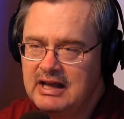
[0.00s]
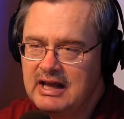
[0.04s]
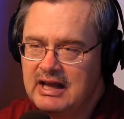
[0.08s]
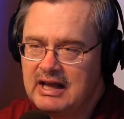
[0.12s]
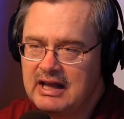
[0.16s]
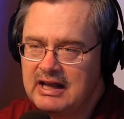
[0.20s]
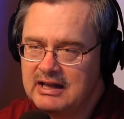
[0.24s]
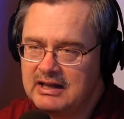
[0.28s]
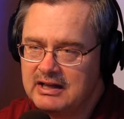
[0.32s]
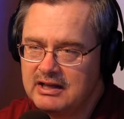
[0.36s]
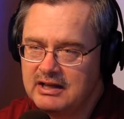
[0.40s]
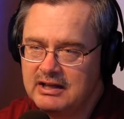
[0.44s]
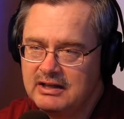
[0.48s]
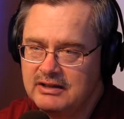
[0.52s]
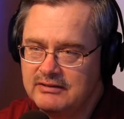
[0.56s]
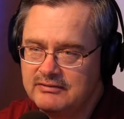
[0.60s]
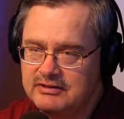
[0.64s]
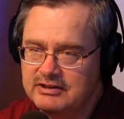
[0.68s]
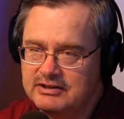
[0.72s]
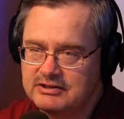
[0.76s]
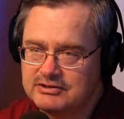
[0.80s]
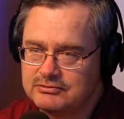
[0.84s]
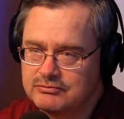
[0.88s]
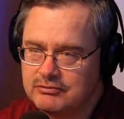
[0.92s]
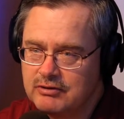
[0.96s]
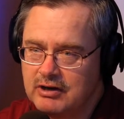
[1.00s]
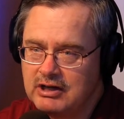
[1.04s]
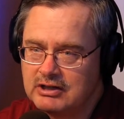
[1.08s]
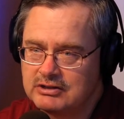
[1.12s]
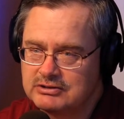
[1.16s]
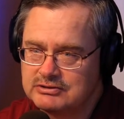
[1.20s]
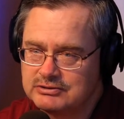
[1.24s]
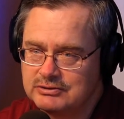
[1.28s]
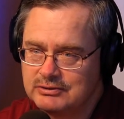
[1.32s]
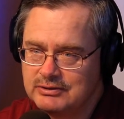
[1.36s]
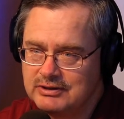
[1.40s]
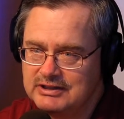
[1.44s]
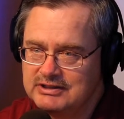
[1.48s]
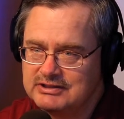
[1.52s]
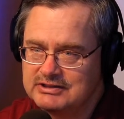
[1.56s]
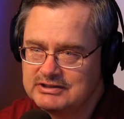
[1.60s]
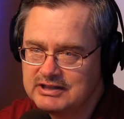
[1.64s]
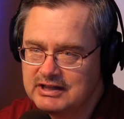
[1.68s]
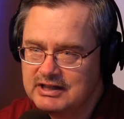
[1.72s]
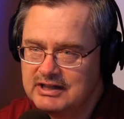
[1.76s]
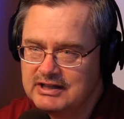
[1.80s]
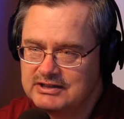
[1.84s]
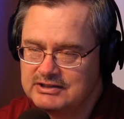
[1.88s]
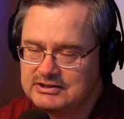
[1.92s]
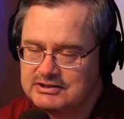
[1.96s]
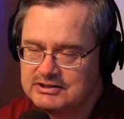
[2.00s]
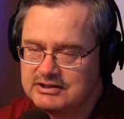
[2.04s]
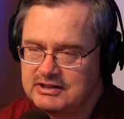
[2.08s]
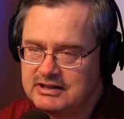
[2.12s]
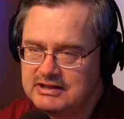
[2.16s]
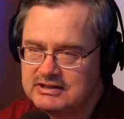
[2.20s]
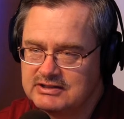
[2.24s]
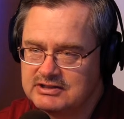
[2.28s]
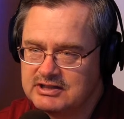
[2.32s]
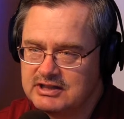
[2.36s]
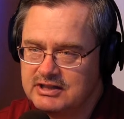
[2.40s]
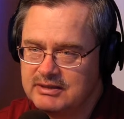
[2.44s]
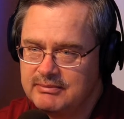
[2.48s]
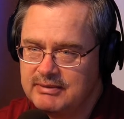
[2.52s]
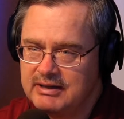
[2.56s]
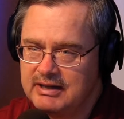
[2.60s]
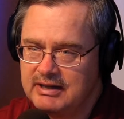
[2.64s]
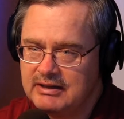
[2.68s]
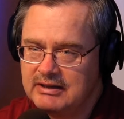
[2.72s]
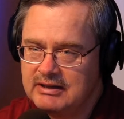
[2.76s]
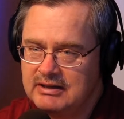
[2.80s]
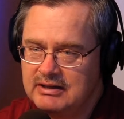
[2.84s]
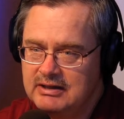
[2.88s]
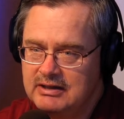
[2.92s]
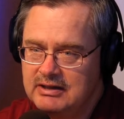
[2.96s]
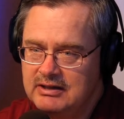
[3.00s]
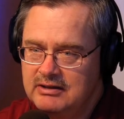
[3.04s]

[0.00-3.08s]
I love this Roxul insulation that's come out.